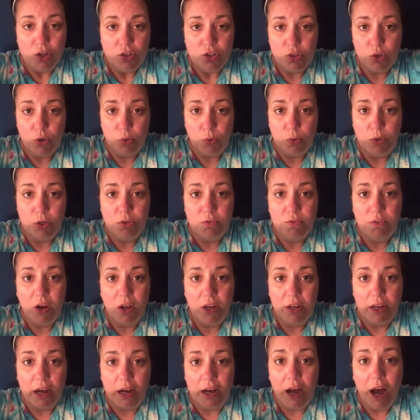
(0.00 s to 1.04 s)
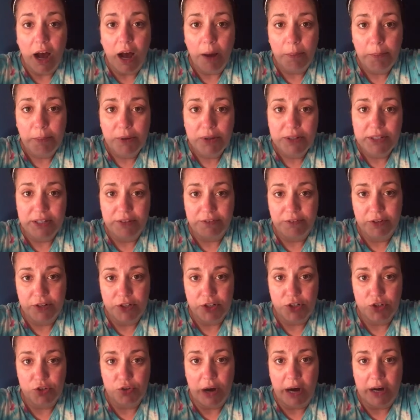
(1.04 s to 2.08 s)
So you've got a couple
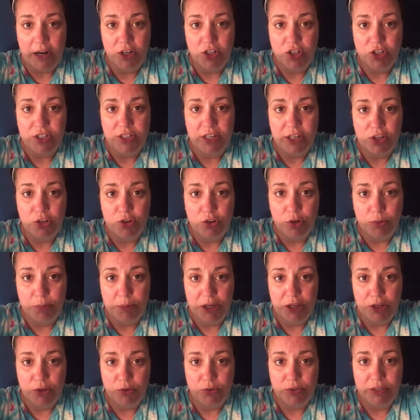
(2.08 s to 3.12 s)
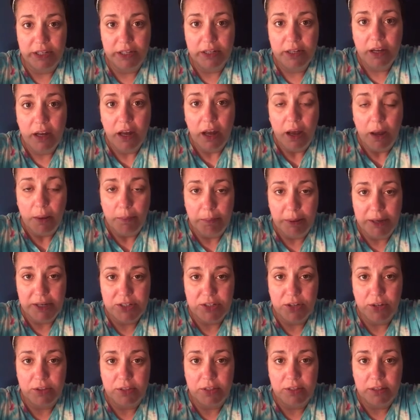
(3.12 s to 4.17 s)
different strategies that you could be using
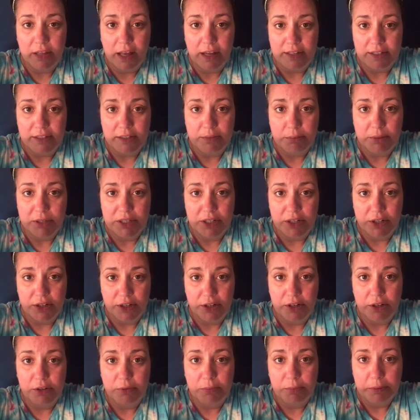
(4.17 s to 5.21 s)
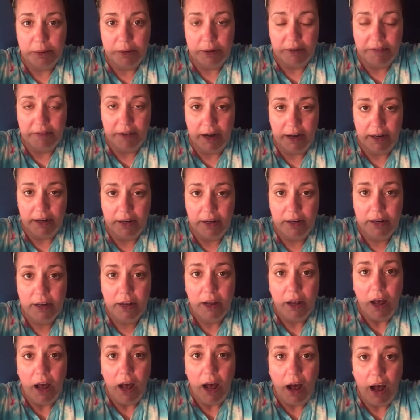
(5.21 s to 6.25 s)
based on the lesson material
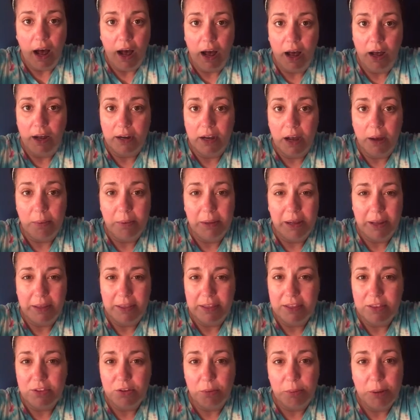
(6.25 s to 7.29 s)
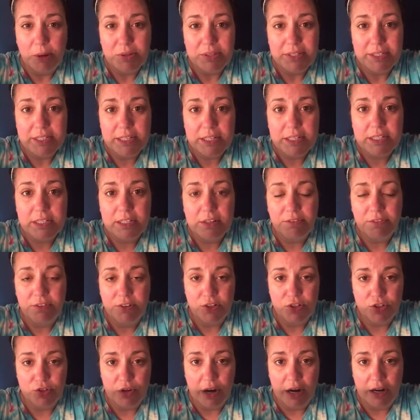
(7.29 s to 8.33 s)
provided. I think there are about 6
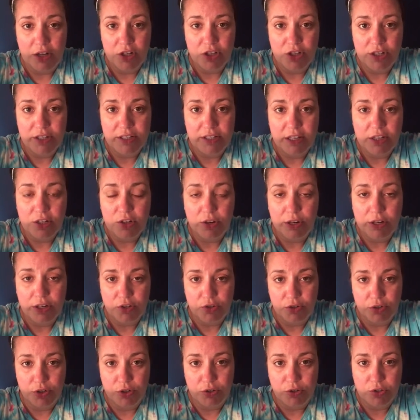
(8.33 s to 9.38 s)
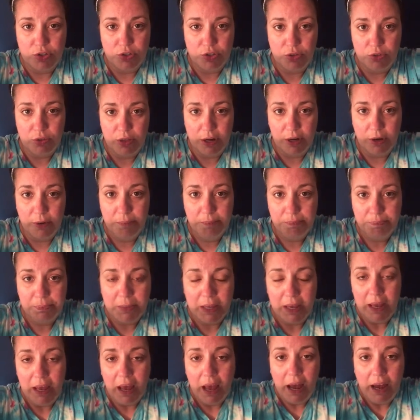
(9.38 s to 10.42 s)
different strategies that you're introduced to there.
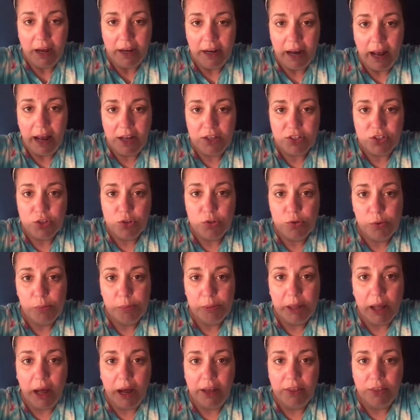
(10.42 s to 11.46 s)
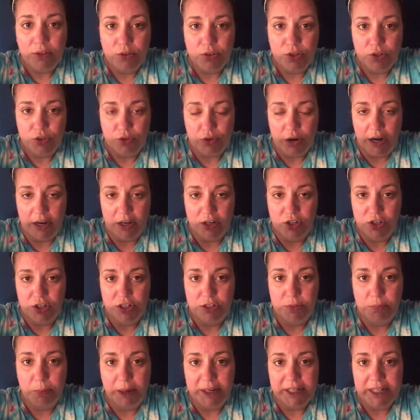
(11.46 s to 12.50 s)
I'm going to ask you to apply those
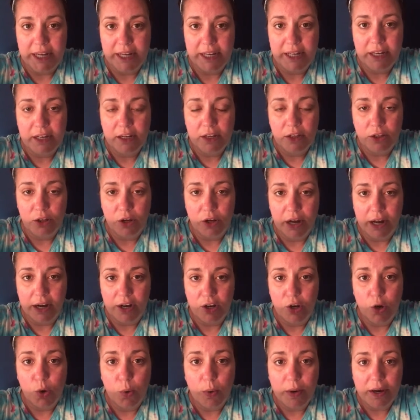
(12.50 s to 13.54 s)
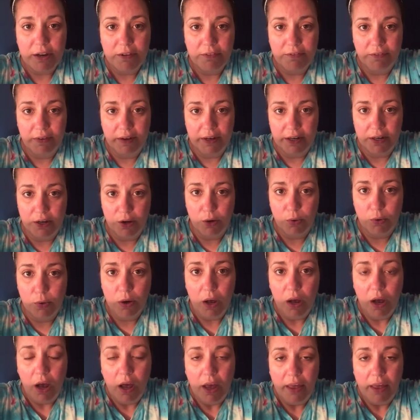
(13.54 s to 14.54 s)
strategies by taking a look at a quick video